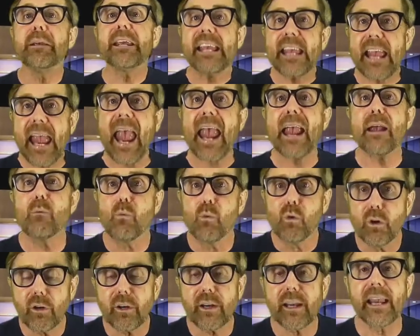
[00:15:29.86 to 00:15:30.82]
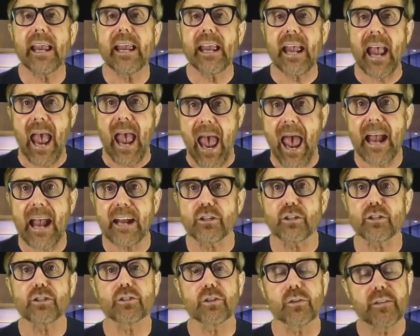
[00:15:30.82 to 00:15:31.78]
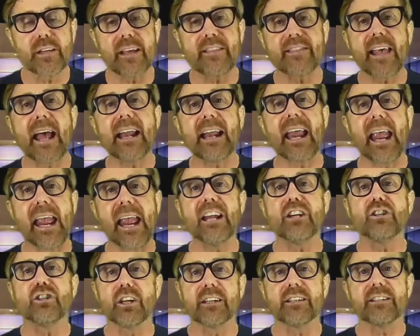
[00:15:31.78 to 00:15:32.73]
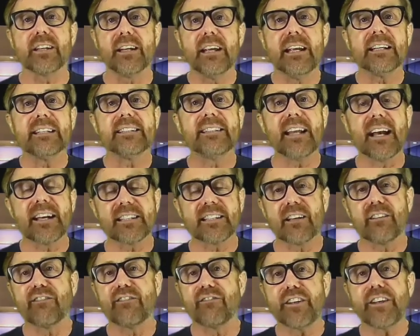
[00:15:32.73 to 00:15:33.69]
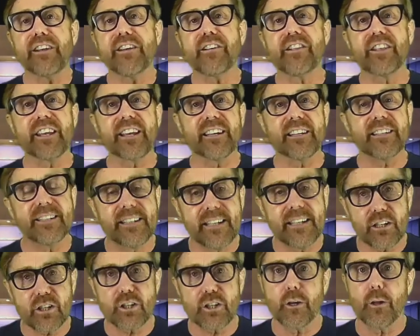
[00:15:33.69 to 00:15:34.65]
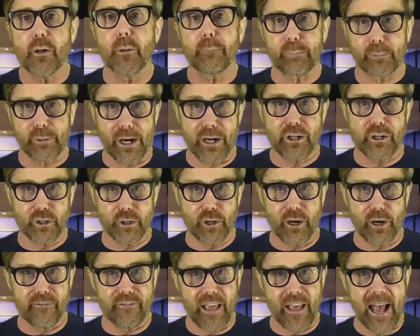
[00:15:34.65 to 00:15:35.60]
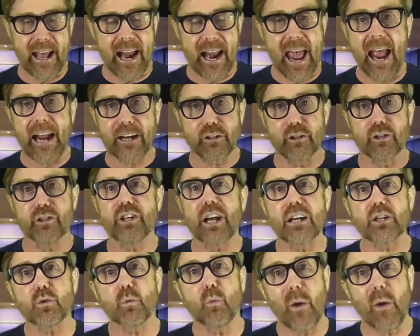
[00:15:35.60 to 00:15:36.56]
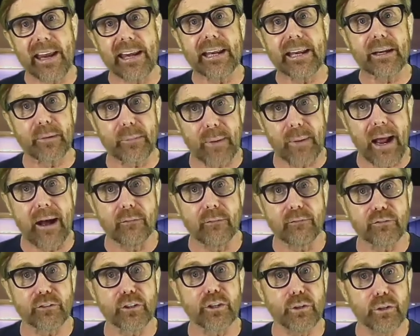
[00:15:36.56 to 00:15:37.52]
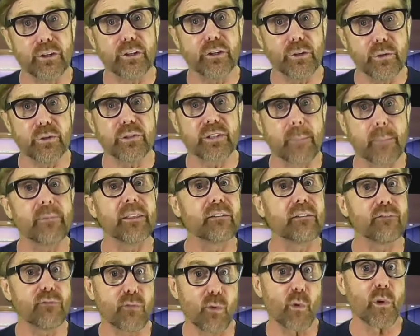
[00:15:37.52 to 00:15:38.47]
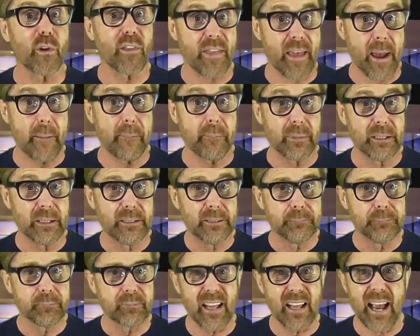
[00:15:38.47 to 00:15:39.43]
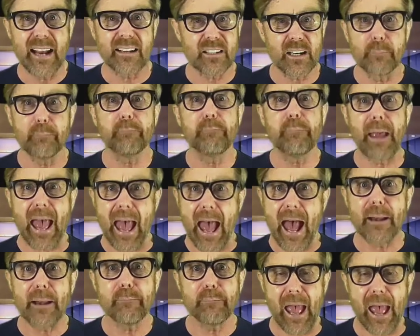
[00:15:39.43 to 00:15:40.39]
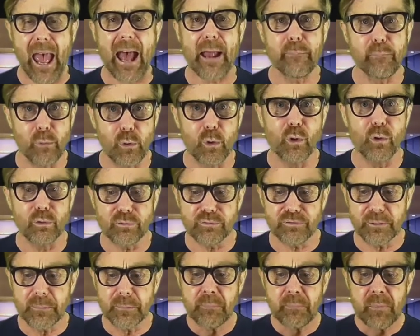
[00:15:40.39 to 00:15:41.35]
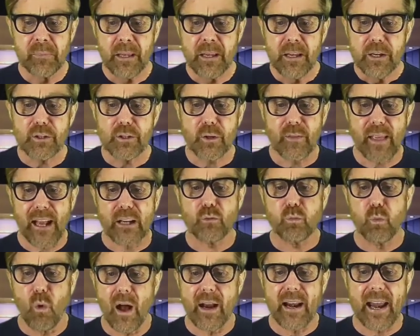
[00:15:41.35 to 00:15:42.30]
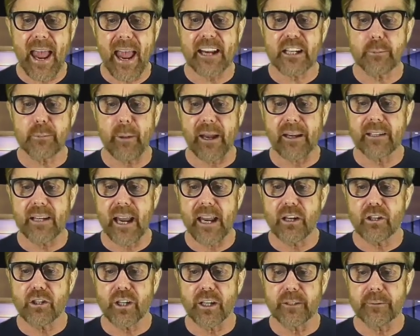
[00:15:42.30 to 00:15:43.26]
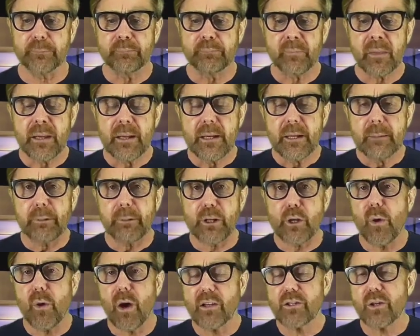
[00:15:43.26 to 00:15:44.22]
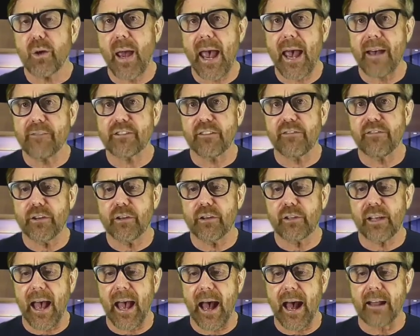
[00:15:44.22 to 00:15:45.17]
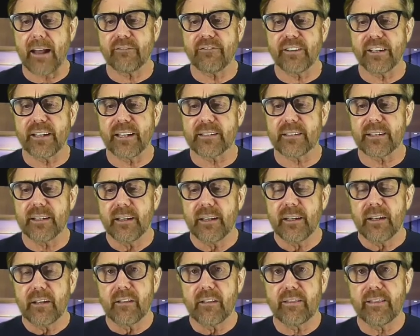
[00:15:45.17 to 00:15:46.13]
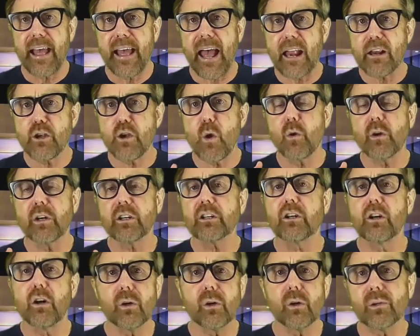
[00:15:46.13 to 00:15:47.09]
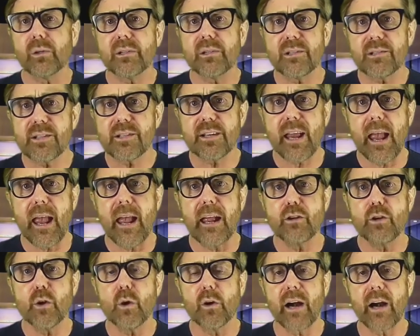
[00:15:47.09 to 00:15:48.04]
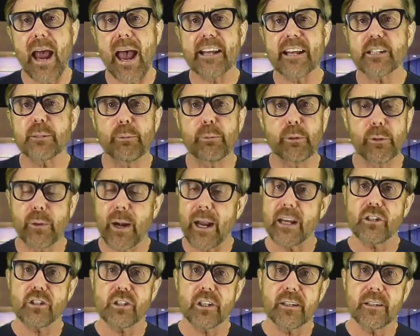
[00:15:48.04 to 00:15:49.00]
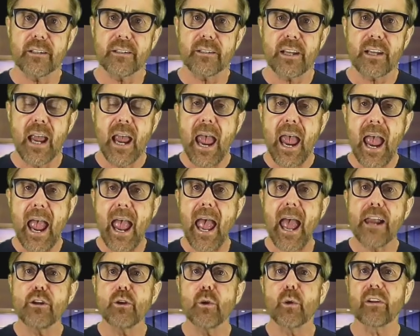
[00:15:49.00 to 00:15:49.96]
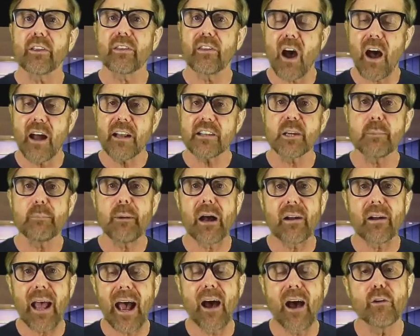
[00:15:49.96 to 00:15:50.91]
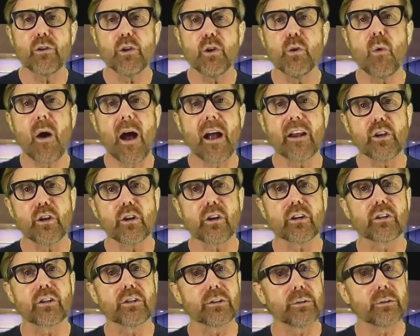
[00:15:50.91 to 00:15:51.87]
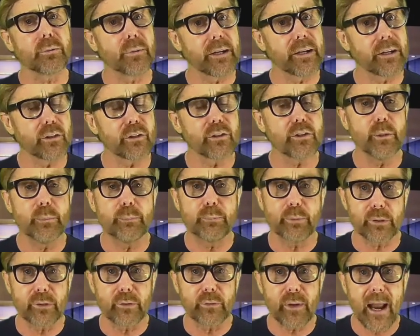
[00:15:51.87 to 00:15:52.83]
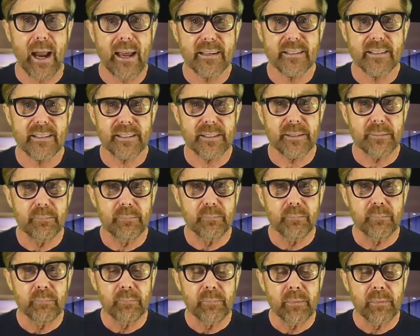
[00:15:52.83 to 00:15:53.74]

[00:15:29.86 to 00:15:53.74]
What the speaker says: be a working actor so that that agent doesn't feel the additional pressure of that actor just waiting around for you to do something for them. That's a bad move. So that's one expectation. But you also have to feel confident that your goals and your aspirations and your thoughts about how you want your career to progress